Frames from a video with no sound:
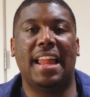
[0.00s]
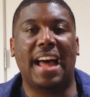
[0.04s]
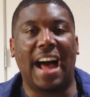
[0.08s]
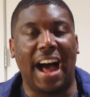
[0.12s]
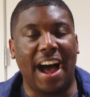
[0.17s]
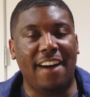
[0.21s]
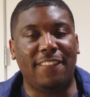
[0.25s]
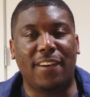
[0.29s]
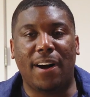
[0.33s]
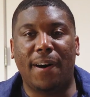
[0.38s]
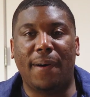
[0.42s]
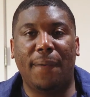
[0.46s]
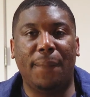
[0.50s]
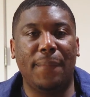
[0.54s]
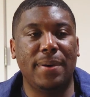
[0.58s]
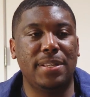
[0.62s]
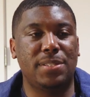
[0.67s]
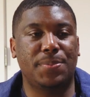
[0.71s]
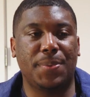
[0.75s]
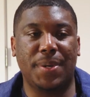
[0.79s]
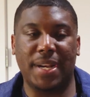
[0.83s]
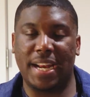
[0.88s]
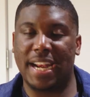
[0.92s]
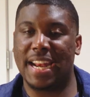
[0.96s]
I've always
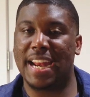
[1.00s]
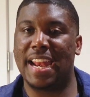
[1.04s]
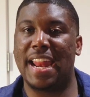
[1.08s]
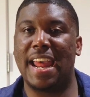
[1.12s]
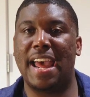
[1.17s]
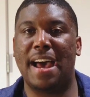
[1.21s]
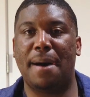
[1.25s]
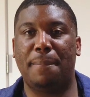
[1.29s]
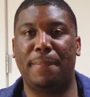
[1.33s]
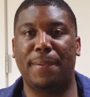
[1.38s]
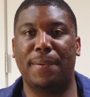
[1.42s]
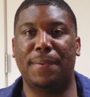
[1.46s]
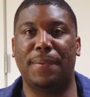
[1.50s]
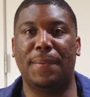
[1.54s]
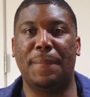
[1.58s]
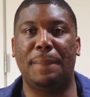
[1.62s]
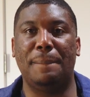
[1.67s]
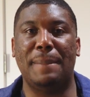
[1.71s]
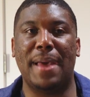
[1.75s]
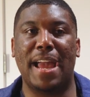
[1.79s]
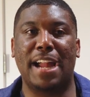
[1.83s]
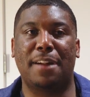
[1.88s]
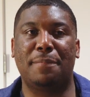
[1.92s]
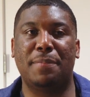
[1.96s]
wanted an Apple
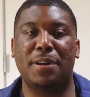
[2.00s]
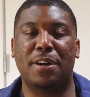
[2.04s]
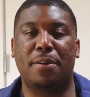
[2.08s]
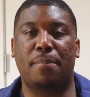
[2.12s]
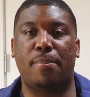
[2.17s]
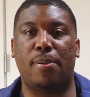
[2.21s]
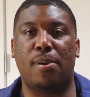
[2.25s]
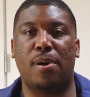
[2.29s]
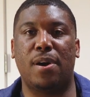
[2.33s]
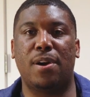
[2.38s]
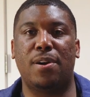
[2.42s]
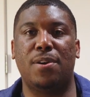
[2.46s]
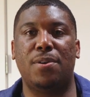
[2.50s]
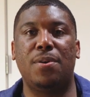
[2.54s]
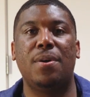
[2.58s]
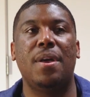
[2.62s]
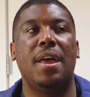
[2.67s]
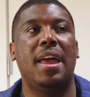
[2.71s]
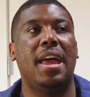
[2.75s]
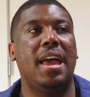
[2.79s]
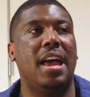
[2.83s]
MacBook Pro.